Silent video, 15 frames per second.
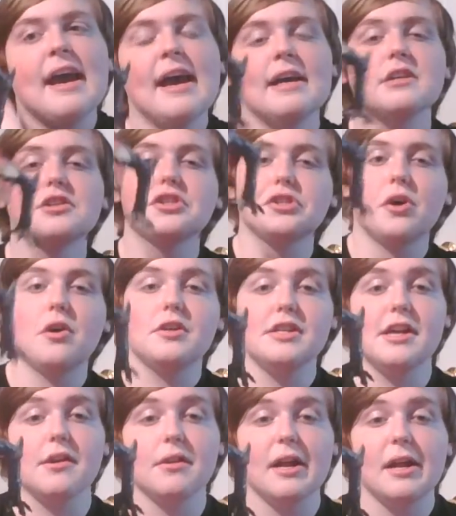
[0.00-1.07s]
has
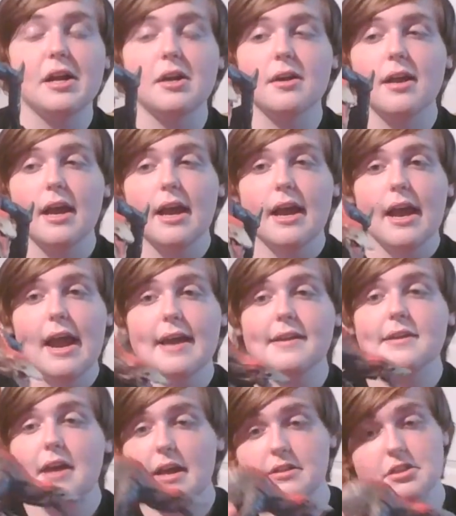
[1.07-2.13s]
articulation,
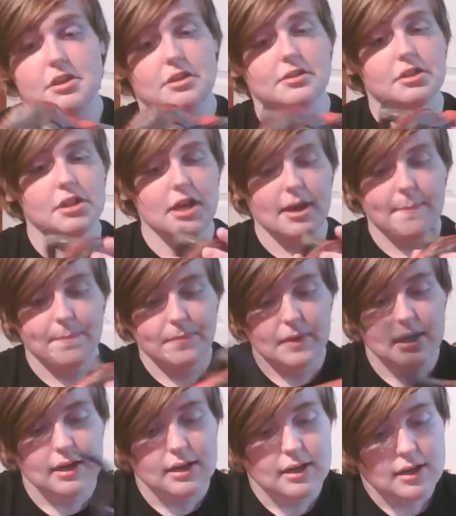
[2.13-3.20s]
and as you can see,
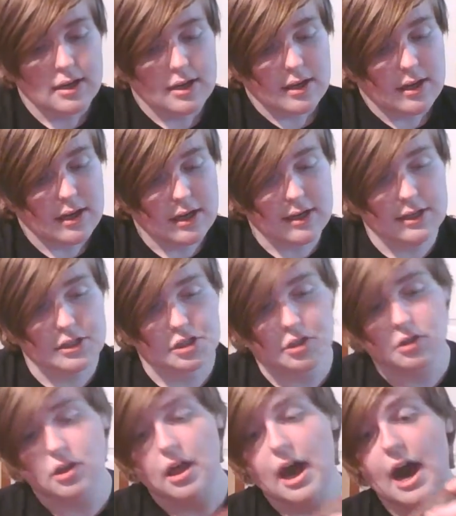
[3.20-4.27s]
it's
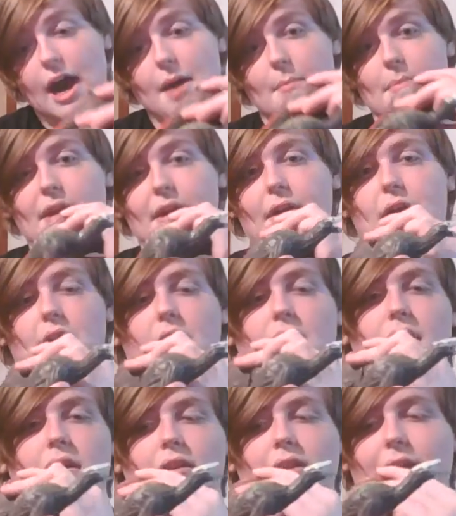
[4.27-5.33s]
a lot bigger.
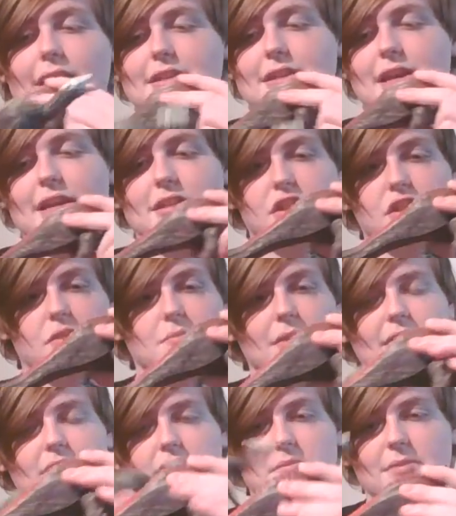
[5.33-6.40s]
Like
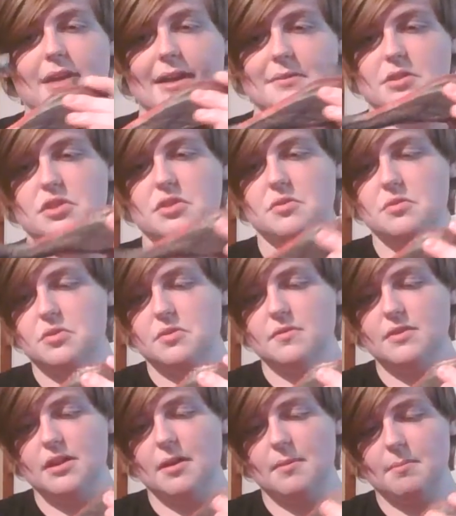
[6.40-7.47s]
it's like
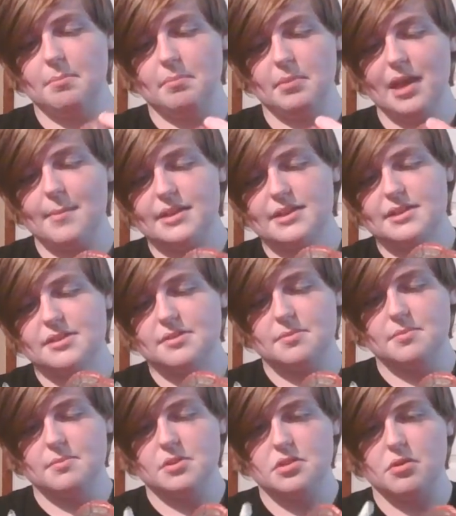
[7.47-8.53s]

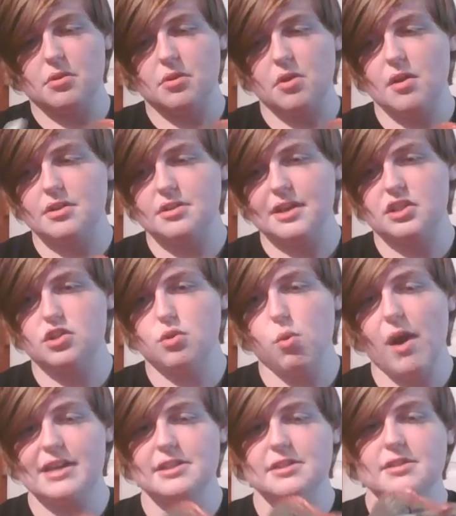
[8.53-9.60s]
Playmates Skullcrawler is like
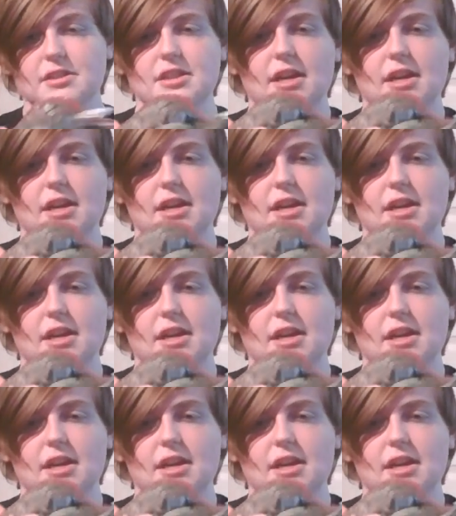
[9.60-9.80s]
twice the